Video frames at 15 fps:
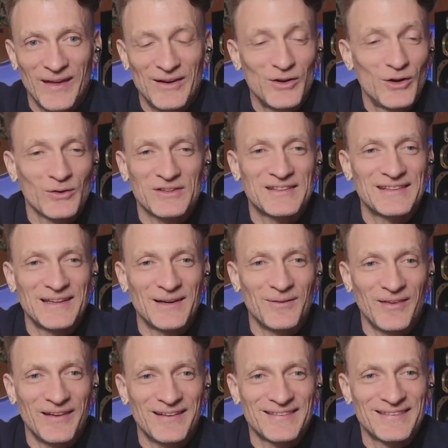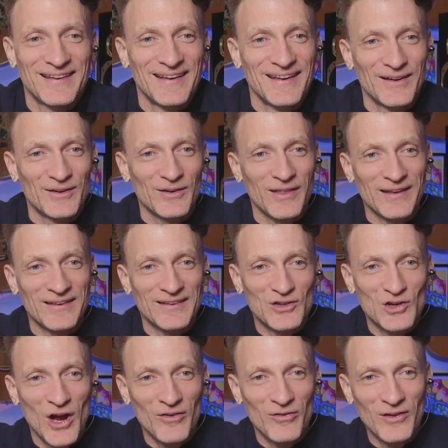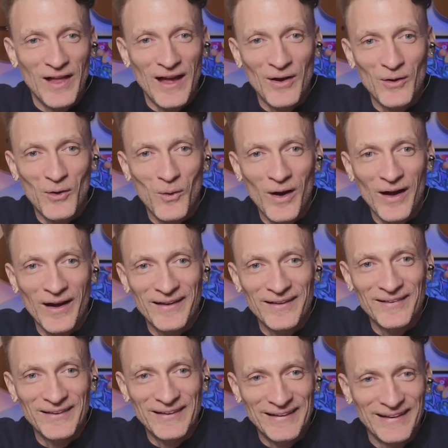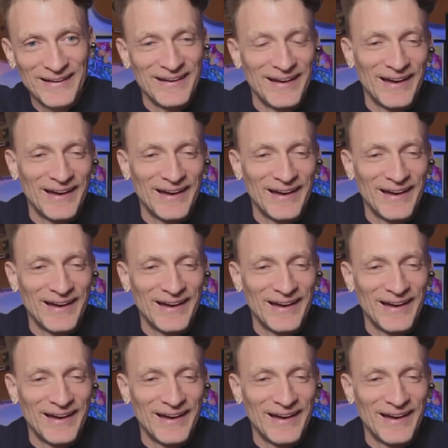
and you don't see them. They shuffle out quietly.